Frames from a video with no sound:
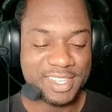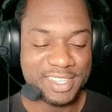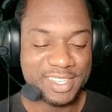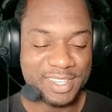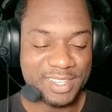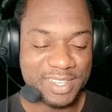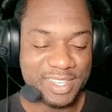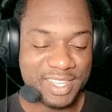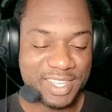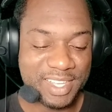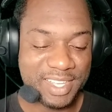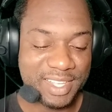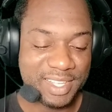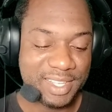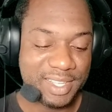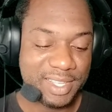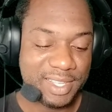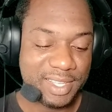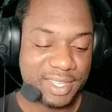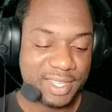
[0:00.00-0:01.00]
so yeah,
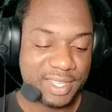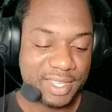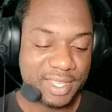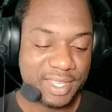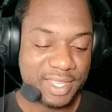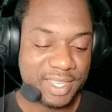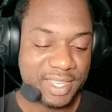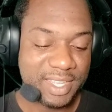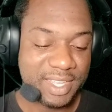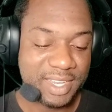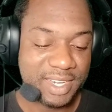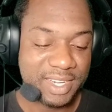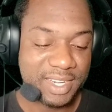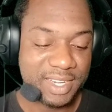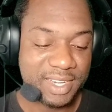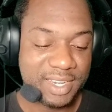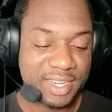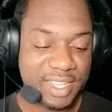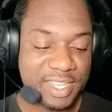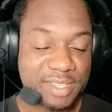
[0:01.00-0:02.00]
and
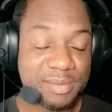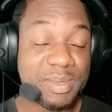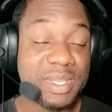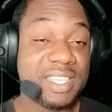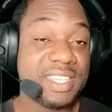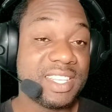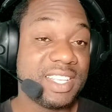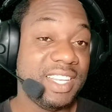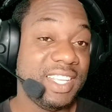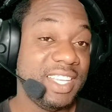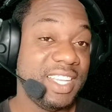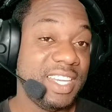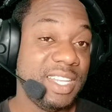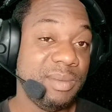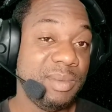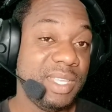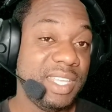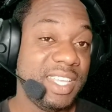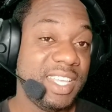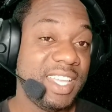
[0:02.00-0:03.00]
that's basically
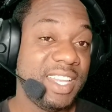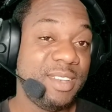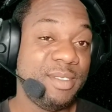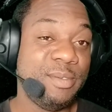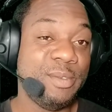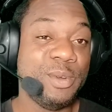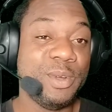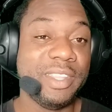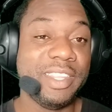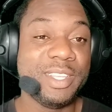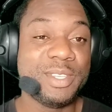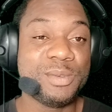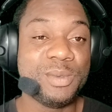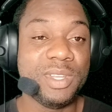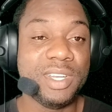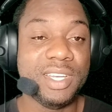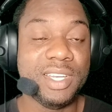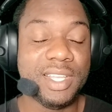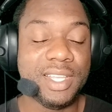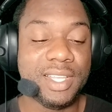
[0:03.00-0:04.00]
gonna be it for this
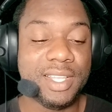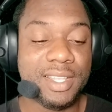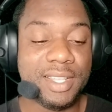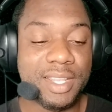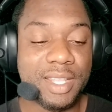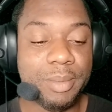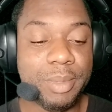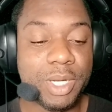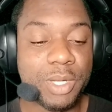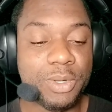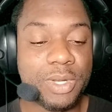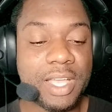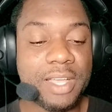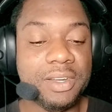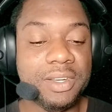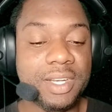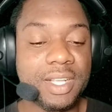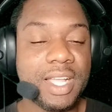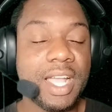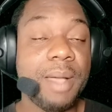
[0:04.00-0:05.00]
one. Let me know
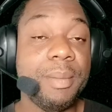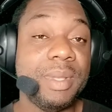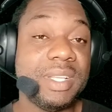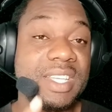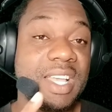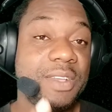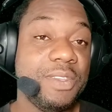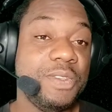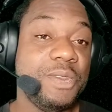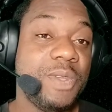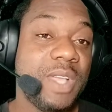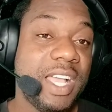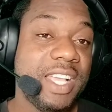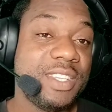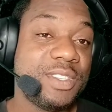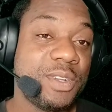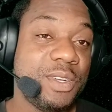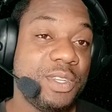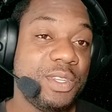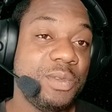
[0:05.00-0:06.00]
down in the comments how you
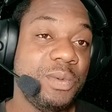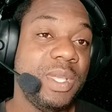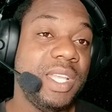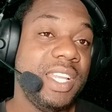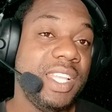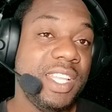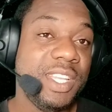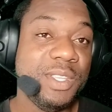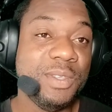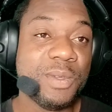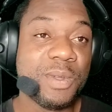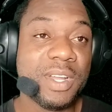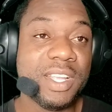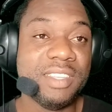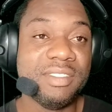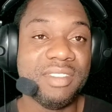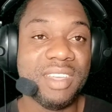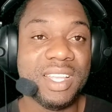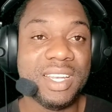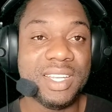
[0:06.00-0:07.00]
guys are doing in your
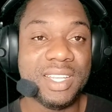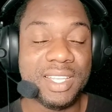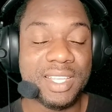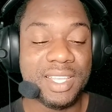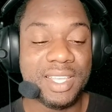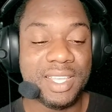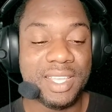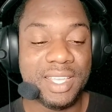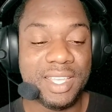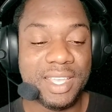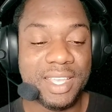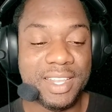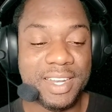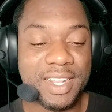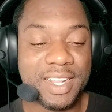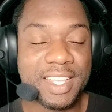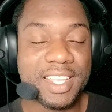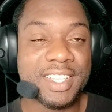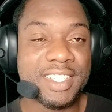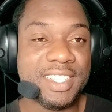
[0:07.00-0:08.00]
event and
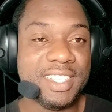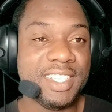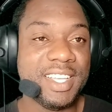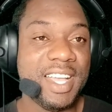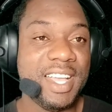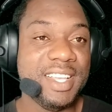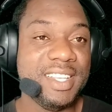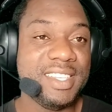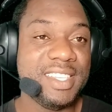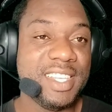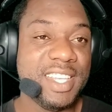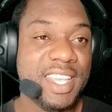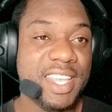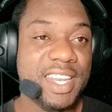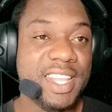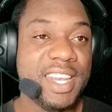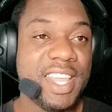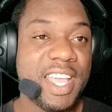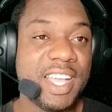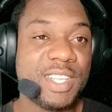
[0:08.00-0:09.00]
I'll catch you guys
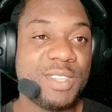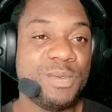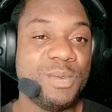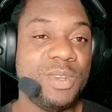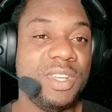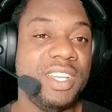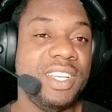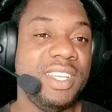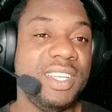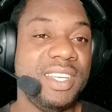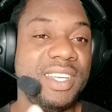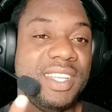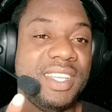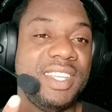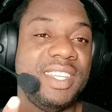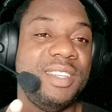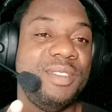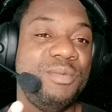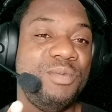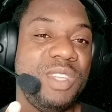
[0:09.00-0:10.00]
in the next one.
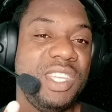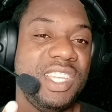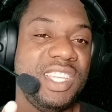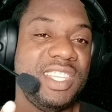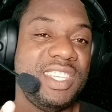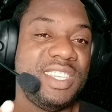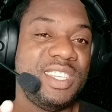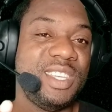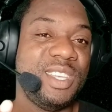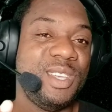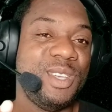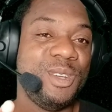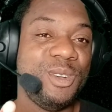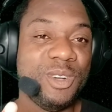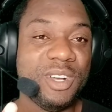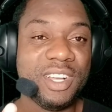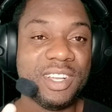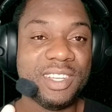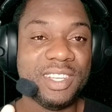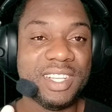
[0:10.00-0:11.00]
Peace.
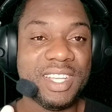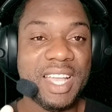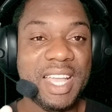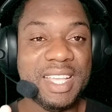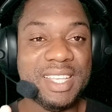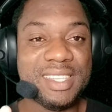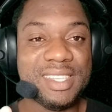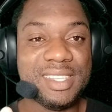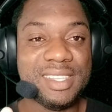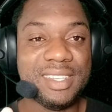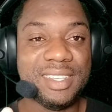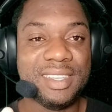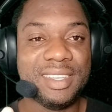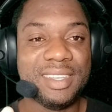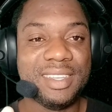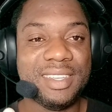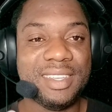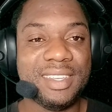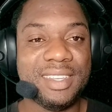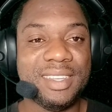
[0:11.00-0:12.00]
All well, good, guys.
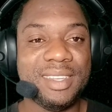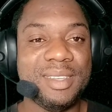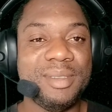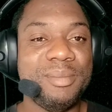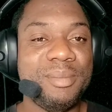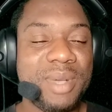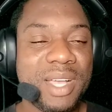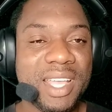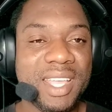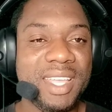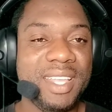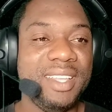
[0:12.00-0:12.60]
Bye.